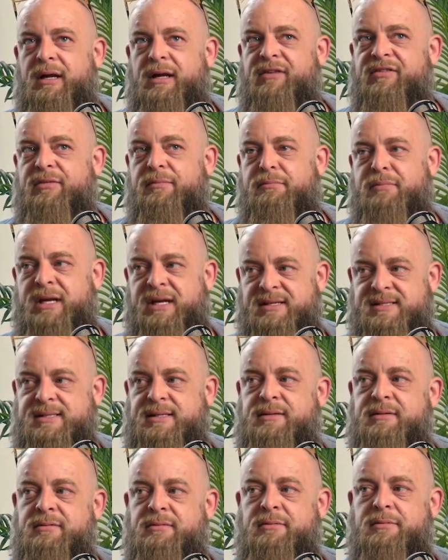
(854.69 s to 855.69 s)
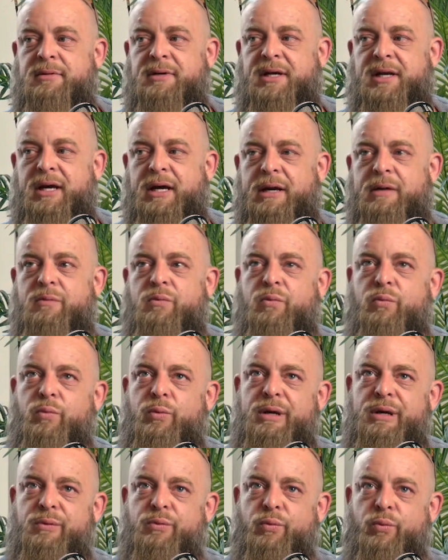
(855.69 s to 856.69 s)
is amazing, and
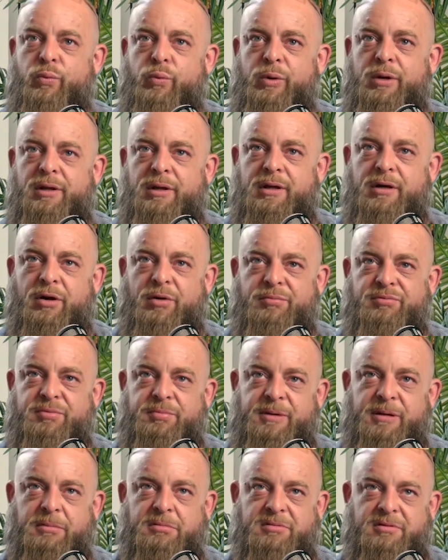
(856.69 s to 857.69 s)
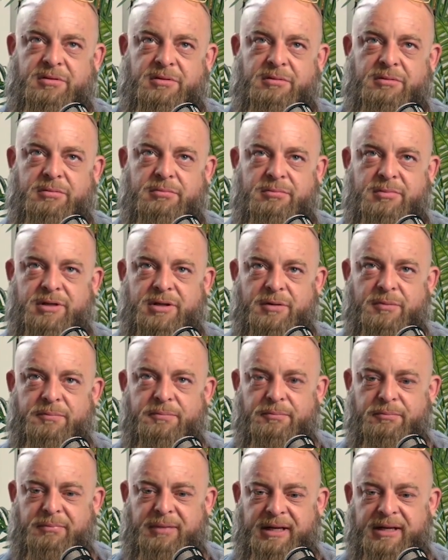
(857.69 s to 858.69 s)
we really hope to be able to you know
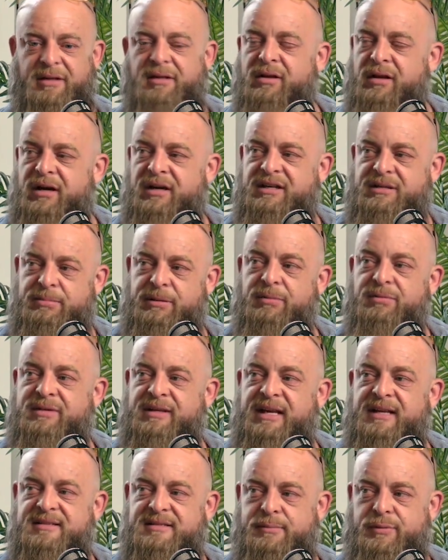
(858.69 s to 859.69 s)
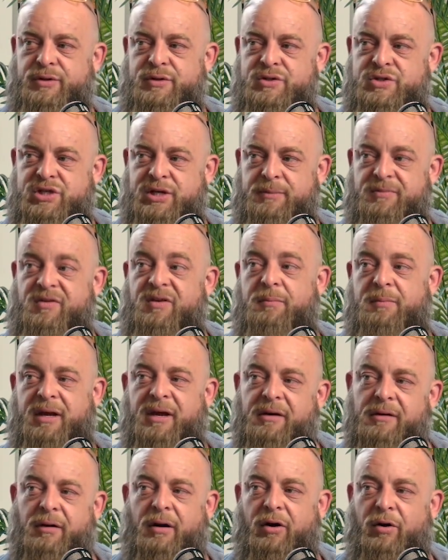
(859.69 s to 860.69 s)
be in line to be able to get some of those chips to
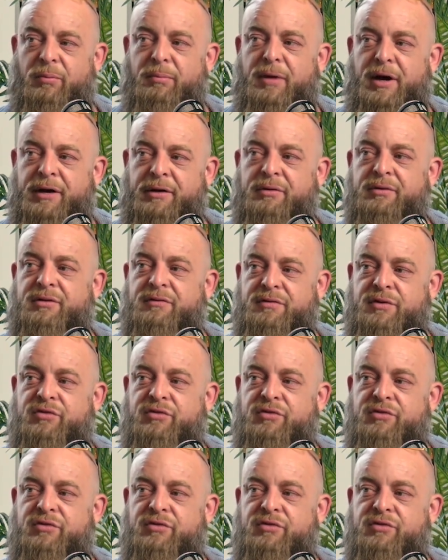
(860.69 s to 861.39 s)
make our own miner in the